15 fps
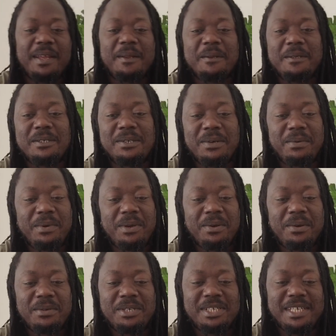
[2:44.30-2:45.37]
it so we
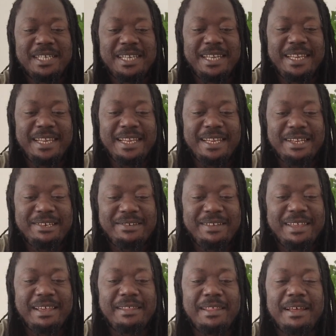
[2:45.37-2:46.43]
all see
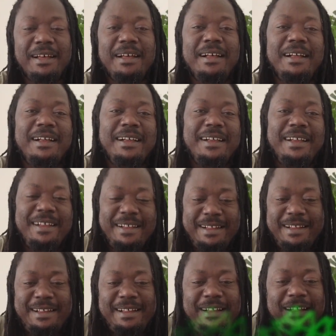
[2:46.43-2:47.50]
together.
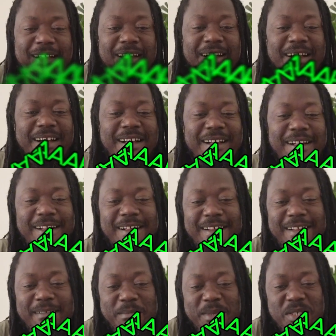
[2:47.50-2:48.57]

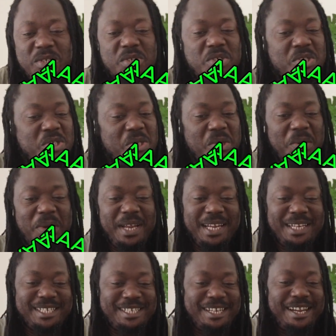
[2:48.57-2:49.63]
I'm so
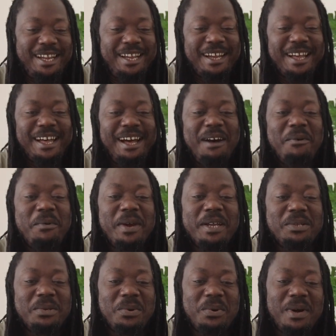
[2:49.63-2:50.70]
excited. I can't
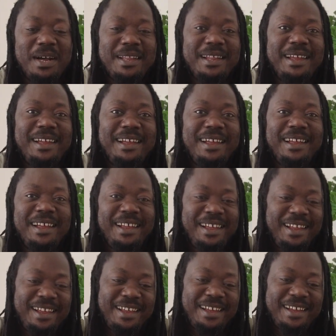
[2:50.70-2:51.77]
wait to go out there
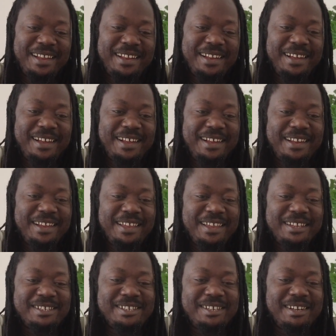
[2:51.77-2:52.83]
and
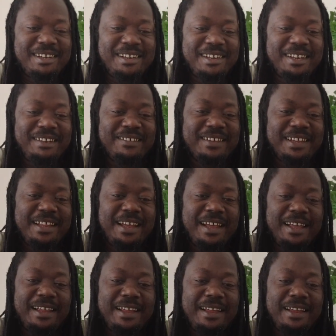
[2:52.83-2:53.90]
get started. Look at
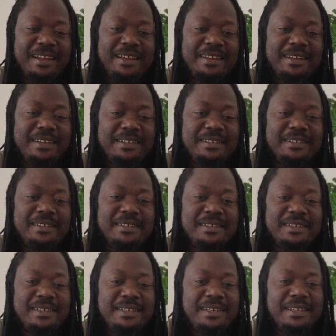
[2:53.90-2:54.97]
that.
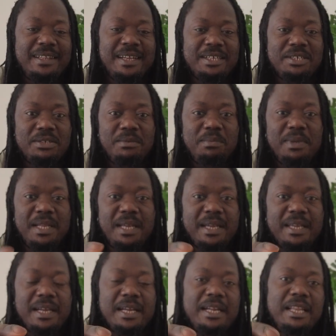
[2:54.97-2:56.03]
That should be
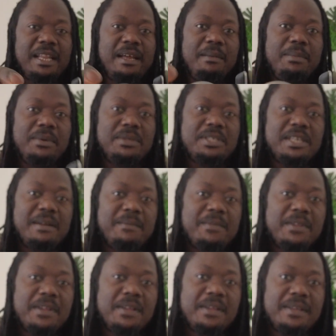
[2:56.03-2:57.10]
like a clamp or
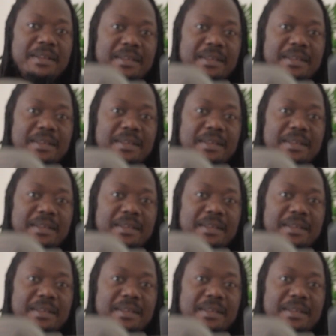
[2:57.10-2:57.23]
something.